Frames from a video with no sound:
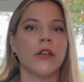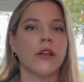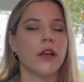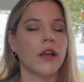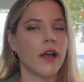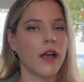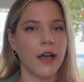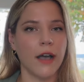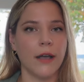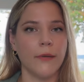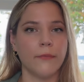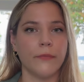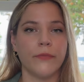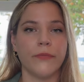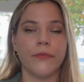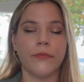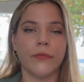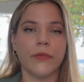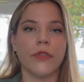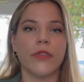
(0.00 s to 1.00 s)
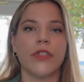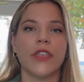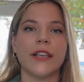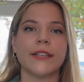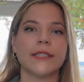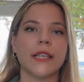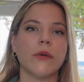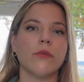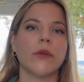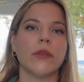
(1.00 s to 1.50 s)
um,
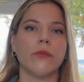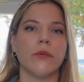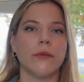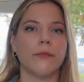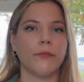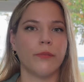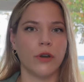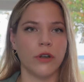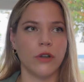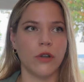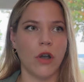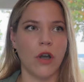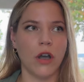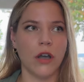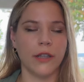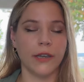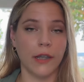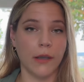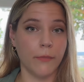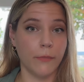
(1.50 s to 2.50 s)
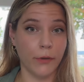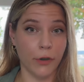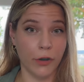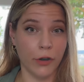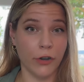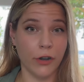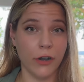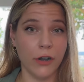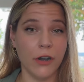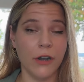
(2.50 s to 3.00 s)
things that we would put on a
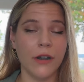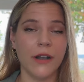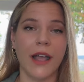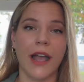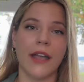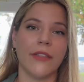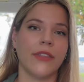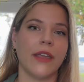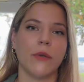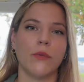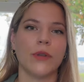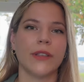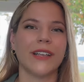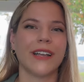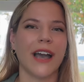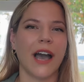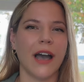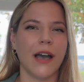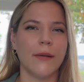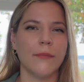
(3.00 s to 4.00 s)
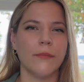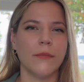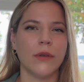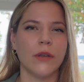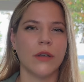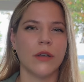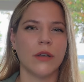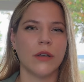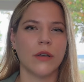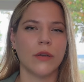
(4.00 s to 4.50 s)
burger and they would come
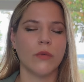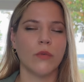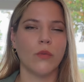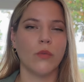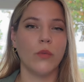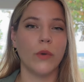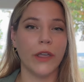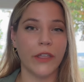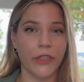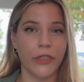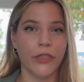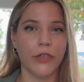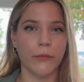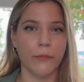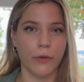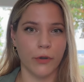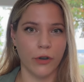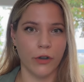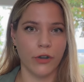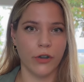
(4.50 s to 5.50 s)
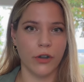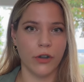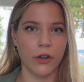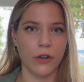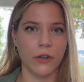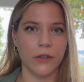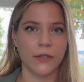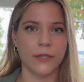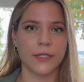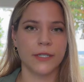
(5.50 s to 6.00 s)
with the
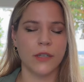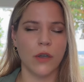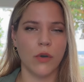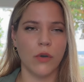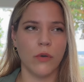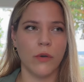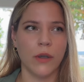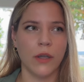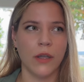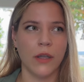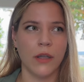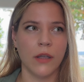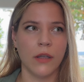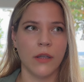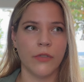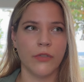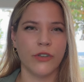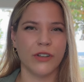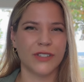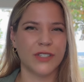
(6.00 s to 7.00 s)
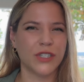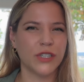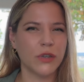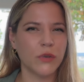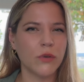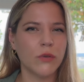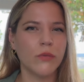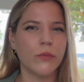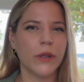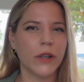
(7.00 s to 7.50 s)
burger. So there's
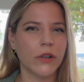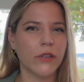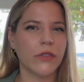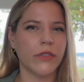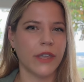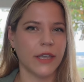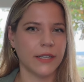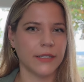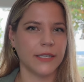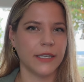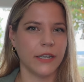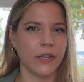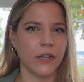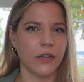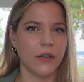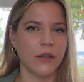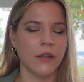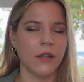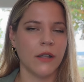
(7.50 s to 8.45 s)
two weird things here.